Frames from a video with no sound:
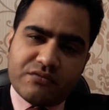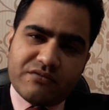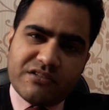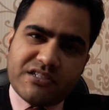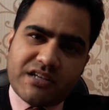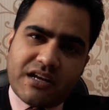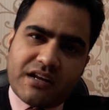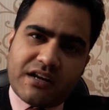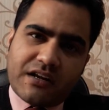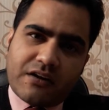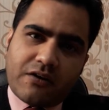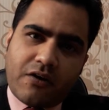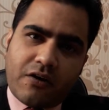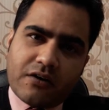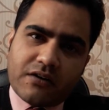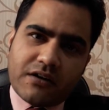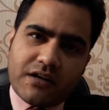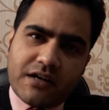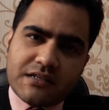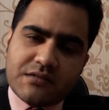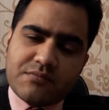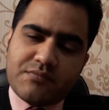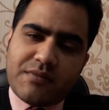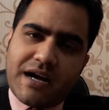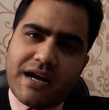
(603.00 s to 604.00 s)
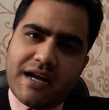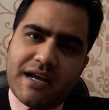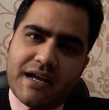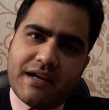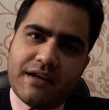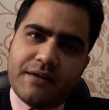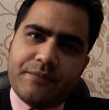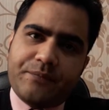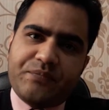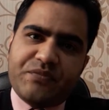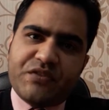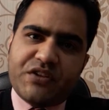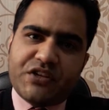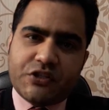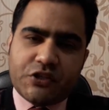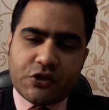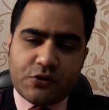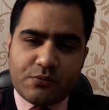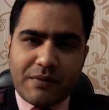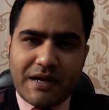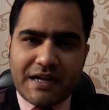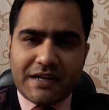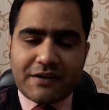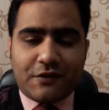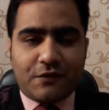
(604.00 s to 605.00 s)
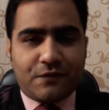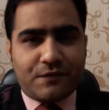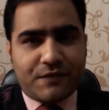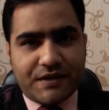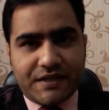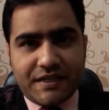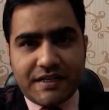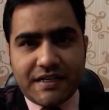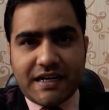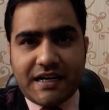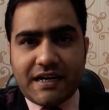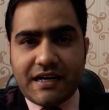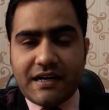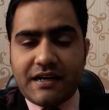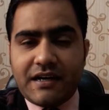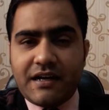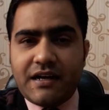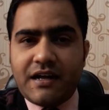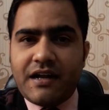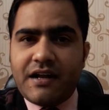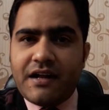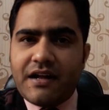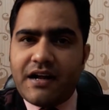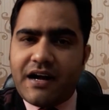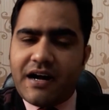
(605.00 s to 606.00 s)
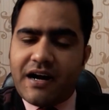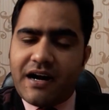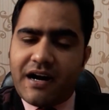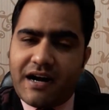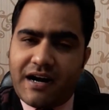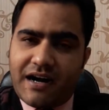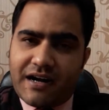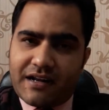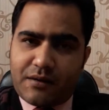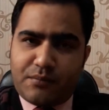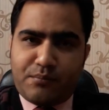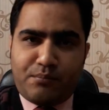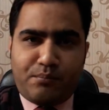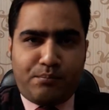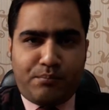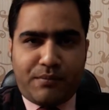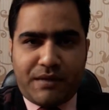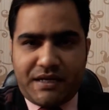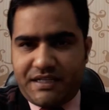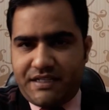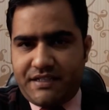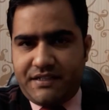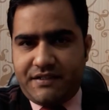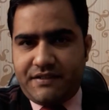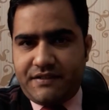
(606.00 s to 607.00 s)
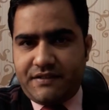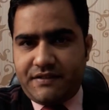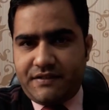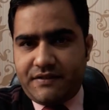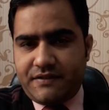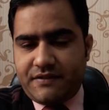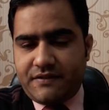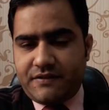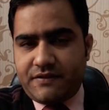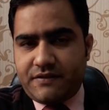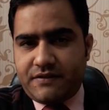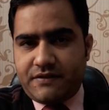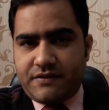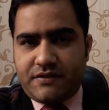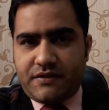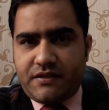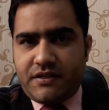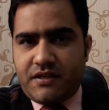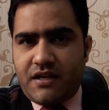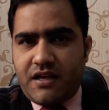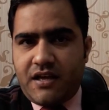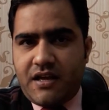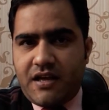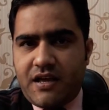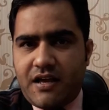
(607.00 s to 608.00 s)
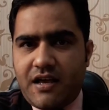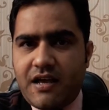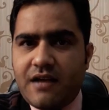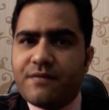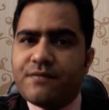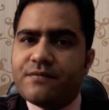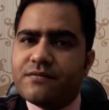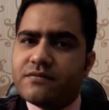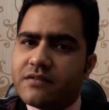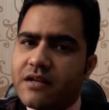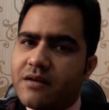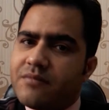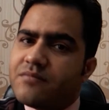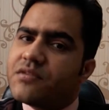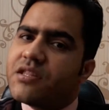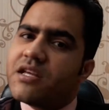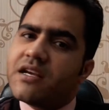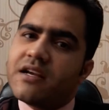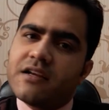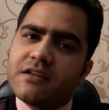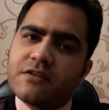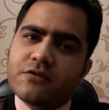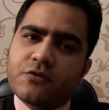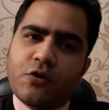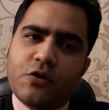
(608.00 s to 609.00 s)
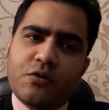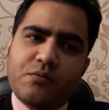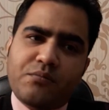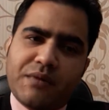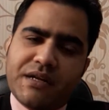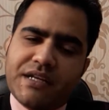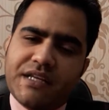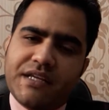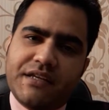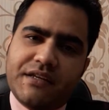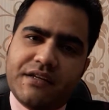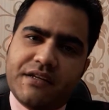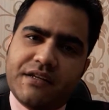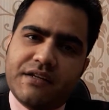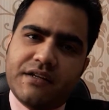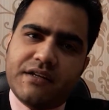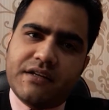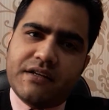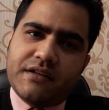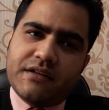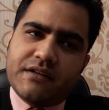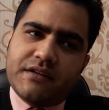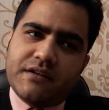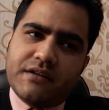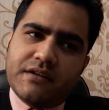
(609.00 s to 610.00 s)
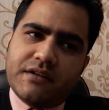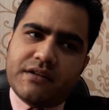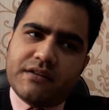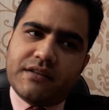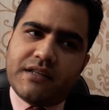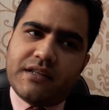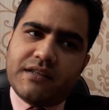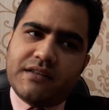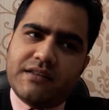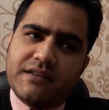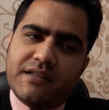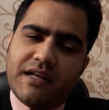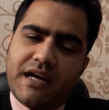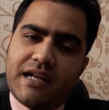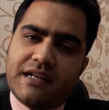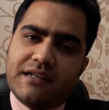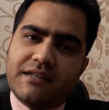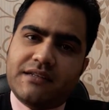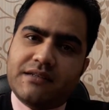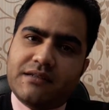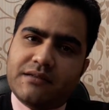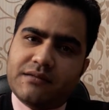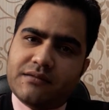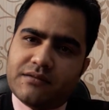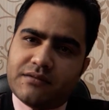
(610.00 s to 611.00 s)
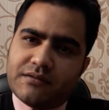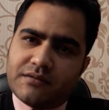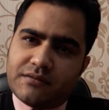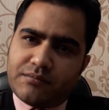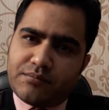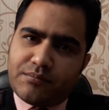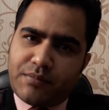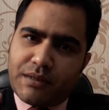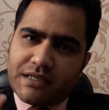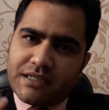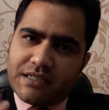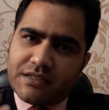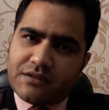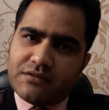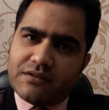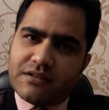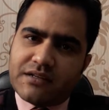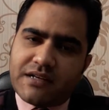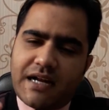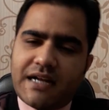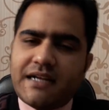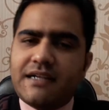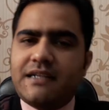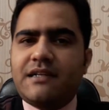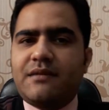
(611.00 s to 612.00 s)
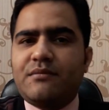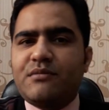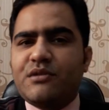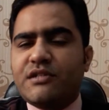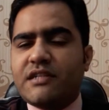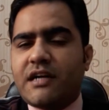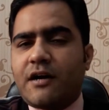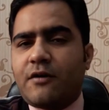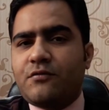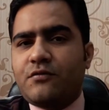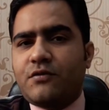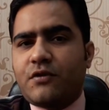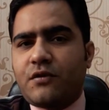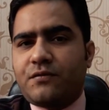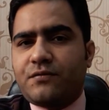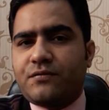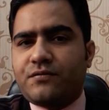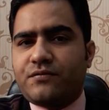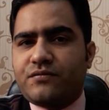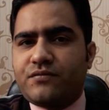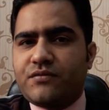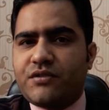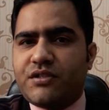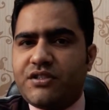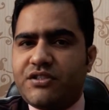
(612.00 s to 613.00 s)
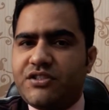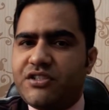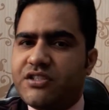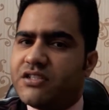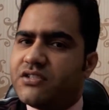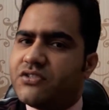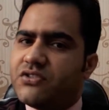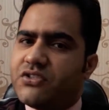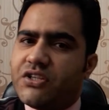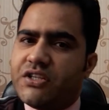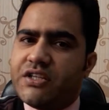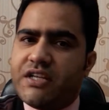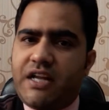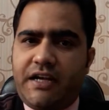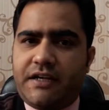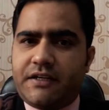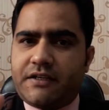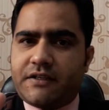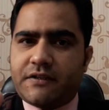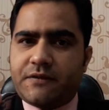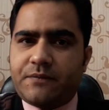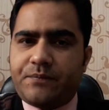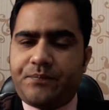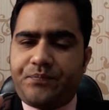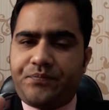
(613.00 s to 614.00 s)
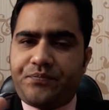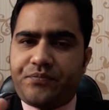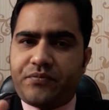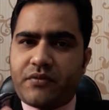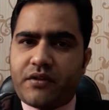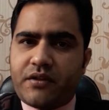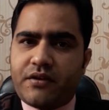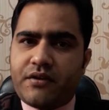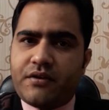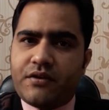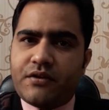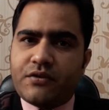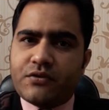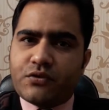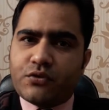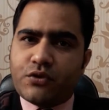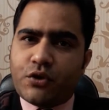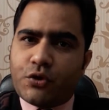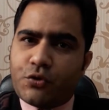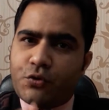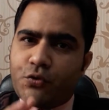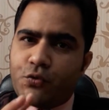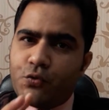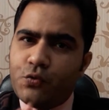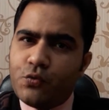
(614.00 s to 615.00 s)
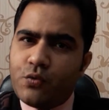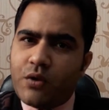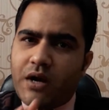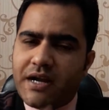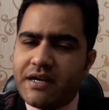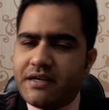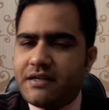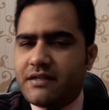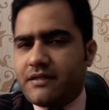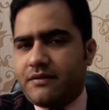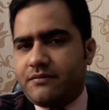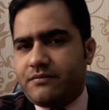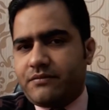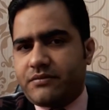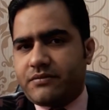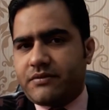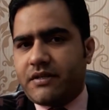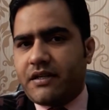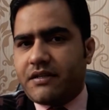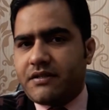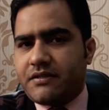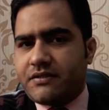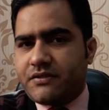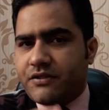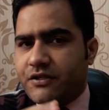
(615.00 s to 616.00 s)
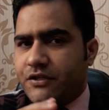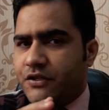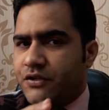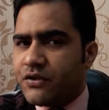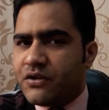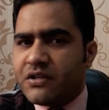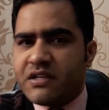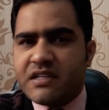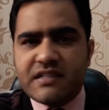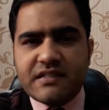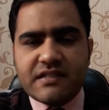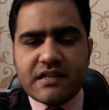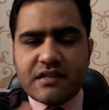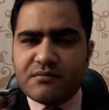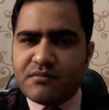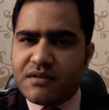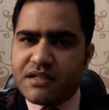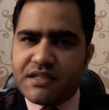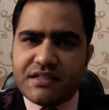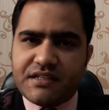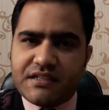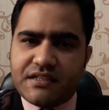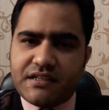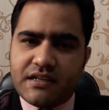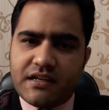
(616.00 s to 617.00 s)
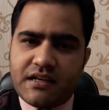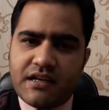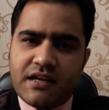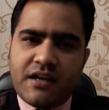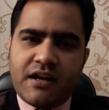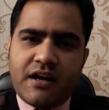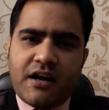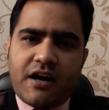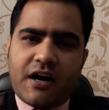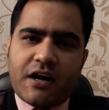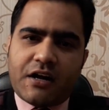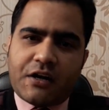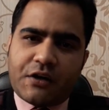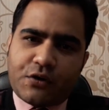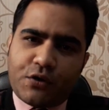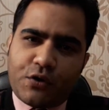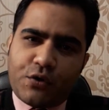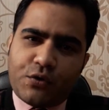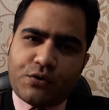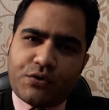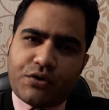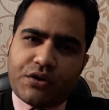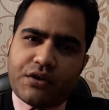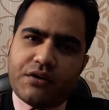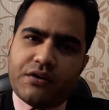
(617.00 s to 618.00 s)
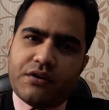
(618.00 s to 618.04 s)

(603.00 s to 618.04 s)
which are recognized by Reserve Bank of India are money. If something is called money, then that particular item is out of the GST net. So the two items, that is securities and money, are not